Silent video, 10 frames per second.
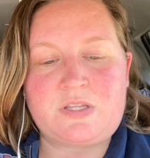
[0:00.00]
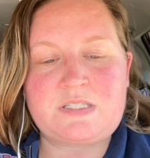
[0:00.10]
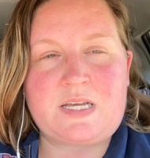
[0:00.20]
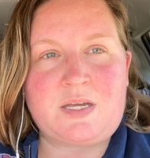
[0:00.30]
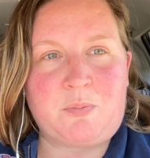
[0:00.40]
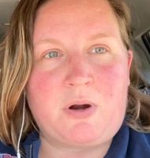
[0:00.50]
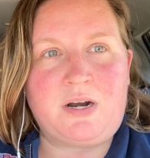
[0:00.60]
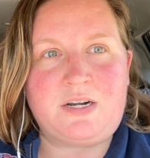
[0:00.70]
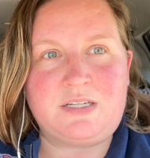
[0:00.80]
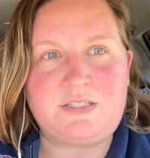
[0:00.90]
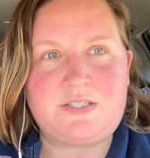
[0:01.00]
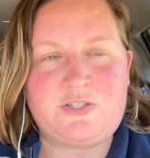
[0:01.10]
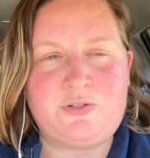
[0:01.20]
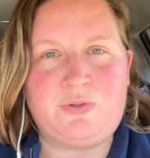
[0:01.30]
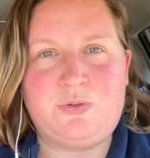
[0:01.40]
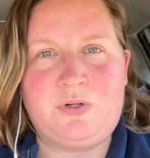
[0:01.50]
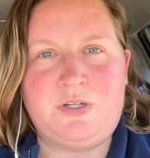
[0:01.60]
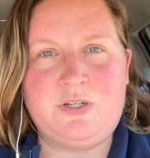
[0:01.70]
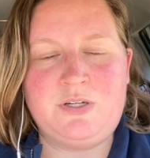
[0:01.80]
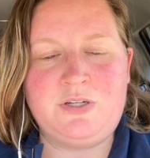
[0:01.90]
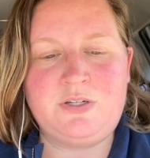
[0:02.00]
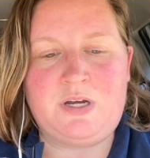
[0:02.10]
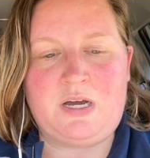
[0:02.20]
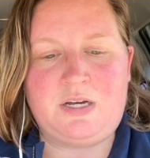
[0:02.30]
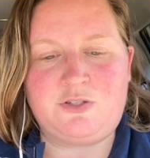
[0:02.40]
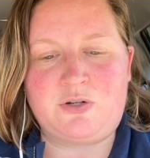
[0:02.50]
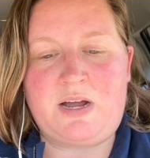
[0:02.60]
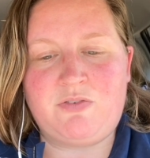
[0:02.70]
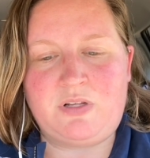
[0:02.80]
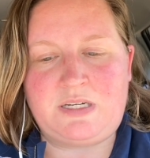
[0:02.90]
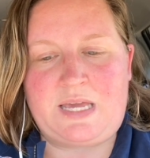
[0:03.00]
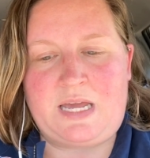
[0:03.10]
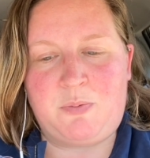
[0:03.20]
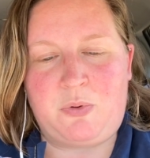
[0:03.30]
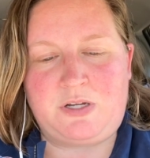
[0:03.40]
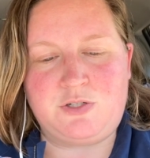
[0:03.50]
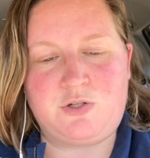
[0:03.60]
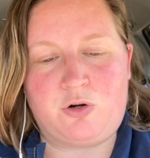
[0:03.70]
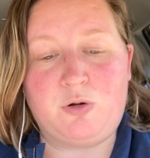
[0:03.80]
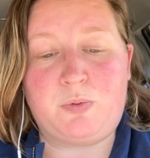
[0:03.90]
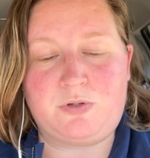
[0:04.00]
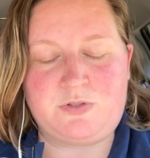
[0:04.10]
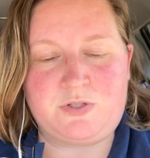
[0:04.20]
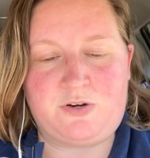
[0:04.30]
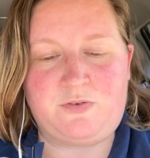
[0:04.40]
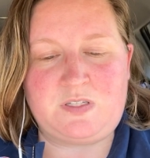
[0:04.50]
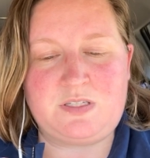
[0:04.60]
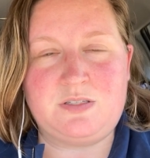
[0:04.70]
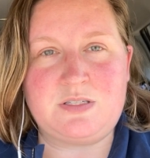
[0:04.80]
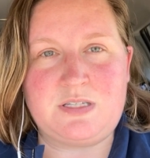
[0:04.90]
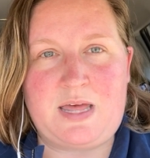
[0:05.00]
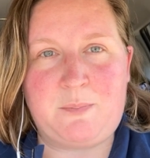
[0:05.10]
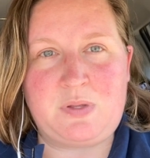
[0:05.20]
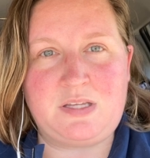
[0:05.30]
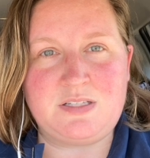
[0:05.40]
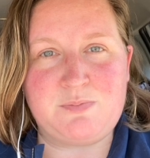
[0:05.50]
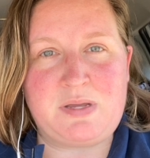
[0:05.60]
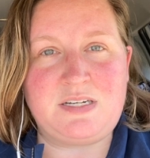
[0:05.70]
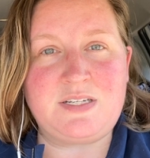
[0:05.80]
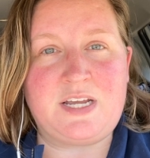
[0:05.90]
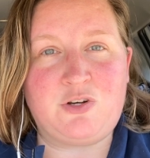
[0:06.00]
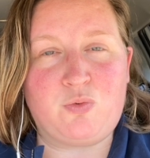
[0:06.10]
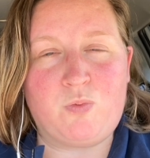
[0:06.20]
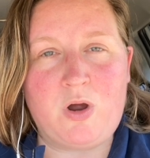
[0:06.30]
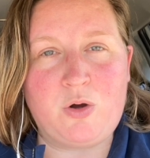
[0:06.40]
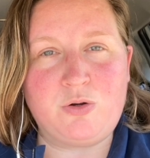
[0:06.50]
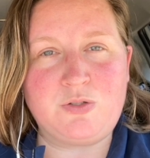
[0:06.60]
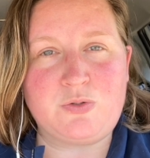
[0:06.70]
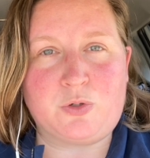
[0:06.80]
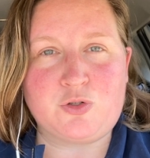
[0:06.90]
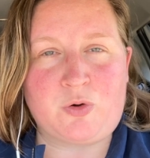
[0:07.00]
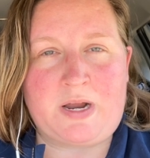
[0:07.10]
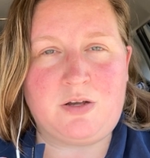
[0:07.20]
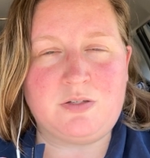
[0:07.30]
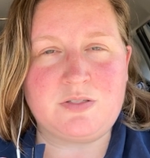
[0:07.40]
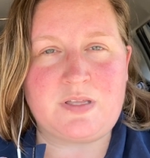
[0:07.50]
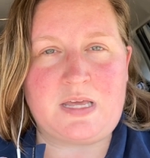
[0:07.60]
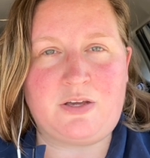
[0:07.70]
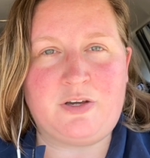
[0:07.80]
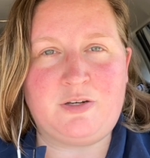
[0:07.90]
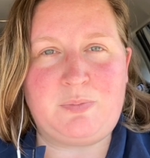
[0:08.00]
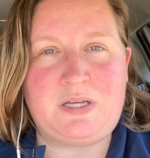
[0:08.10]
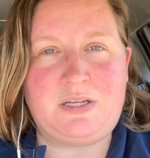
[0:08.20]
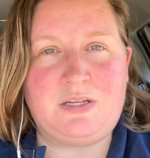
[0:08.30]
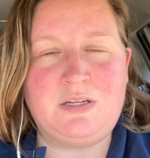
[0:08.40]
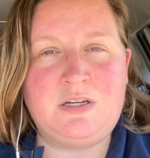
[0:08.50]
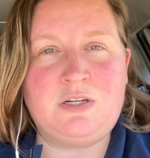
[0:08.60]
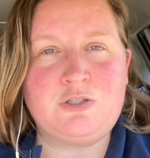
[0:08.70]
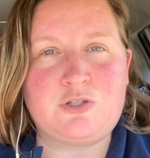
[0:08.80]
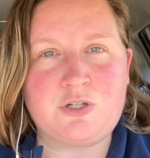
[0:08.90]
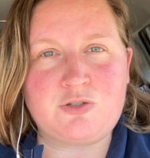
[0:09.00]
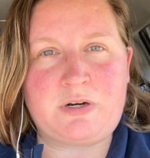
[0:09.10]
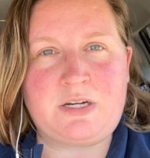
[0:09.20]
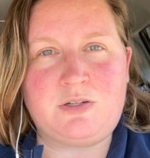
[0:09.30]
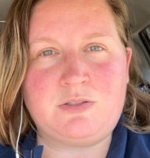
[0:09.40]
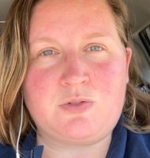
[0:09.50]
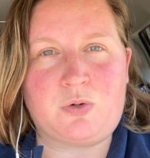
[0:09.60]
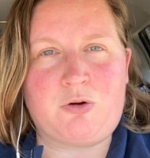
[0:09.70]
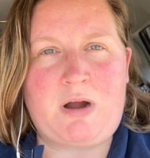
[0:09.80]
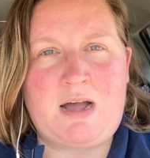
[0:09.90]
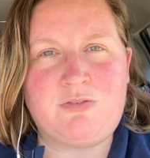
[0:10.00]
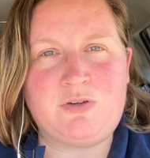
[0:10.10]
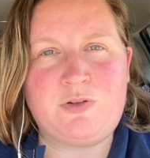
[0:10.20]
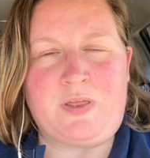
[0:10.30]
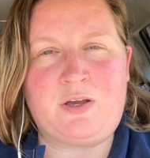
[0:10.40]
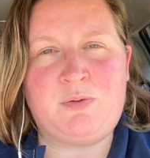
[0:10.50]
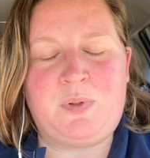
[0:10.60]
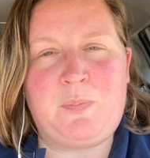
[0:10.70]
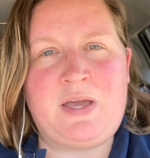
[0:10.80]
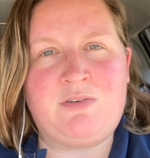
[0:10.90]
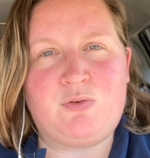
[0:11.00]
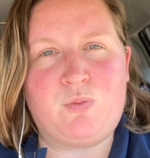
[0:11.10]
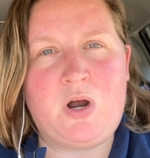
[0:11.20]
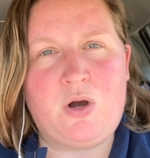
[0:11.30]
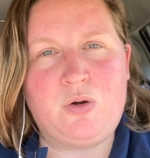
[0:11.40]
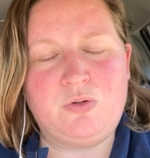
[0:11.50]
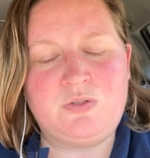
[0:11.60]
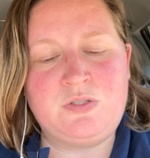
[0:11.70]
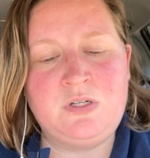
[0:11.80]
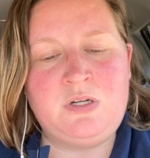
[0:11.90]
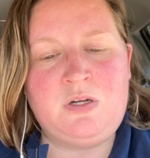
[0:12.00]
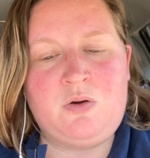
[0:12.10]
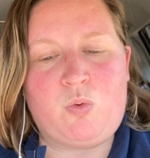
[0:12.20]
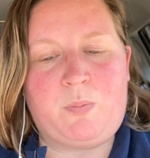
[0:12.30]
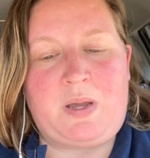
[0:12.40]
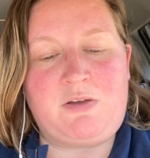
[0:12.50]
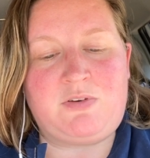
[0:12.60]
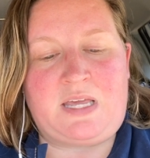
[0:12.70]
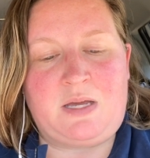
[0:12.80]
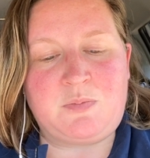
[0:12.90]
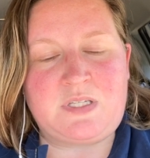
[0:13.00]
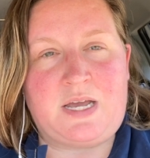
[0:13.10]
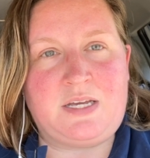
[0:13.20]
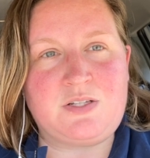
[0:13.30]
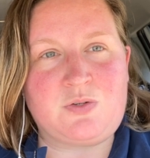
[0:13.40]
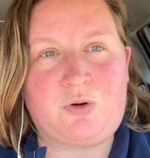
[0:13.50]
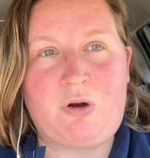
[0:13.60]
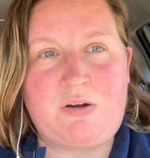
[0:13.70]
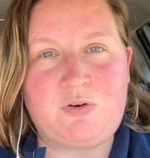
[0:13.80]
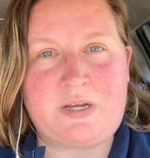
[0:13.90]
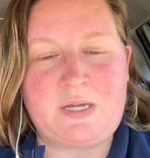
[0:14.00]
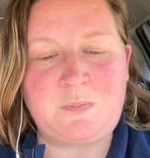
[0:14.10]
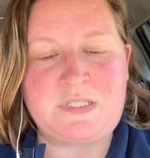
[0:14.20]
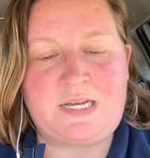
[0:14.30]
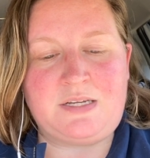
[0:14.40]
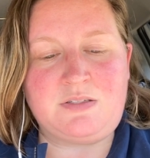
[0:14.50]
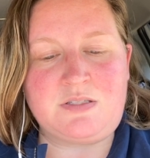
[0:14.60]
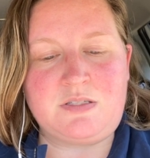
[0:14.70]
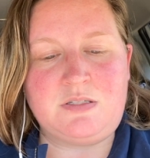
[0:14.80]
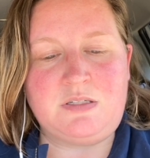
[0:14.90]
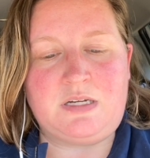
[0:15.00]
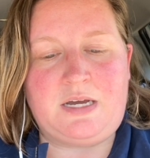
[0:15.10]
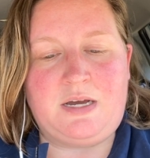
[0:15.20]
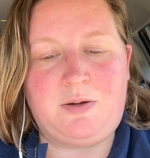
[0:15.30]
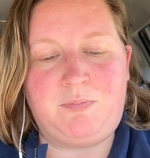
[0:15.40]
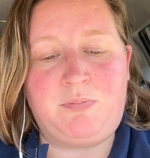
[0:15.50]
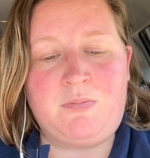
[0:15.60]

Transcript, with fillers: the second part is to uh, travel and camp on durable surfaces, and that means maintained roads or trails. They could be dirt trails or gravel, they could be paved roads or paved campsites or gravel campsites. Um,